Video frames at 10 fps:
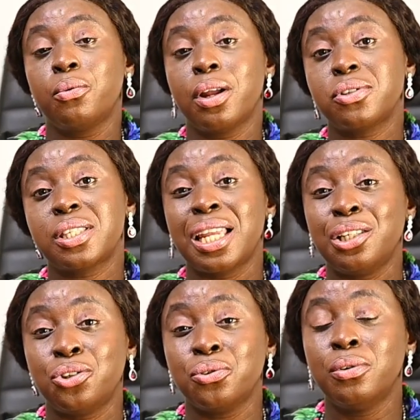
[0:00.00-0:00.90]
They will now
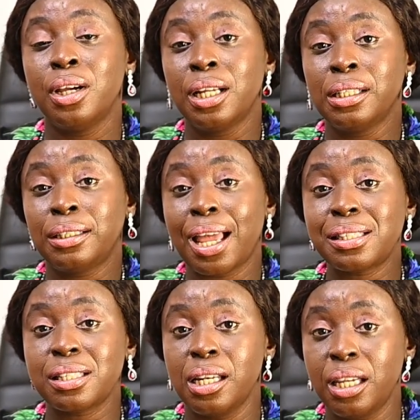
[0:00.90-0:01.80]
send you
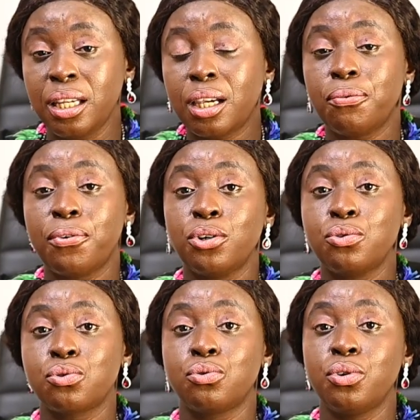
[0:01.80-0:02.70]
that link for
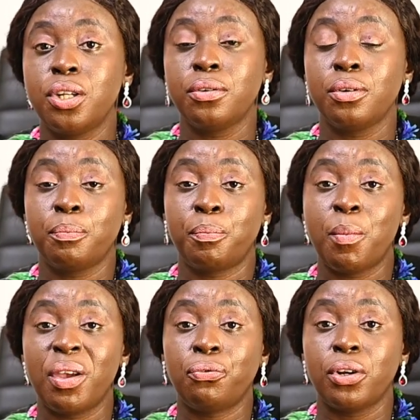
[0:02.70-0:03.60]
you to do the
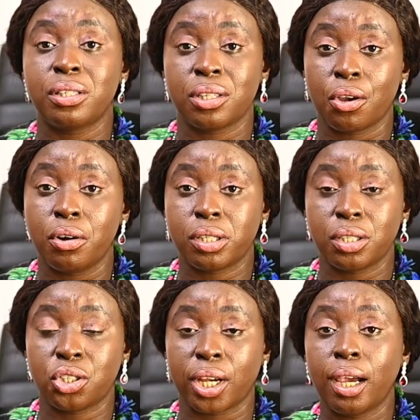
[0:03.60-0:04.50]
payment for the
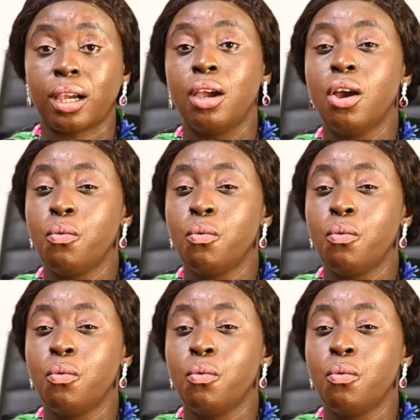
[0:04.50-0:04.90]
security check,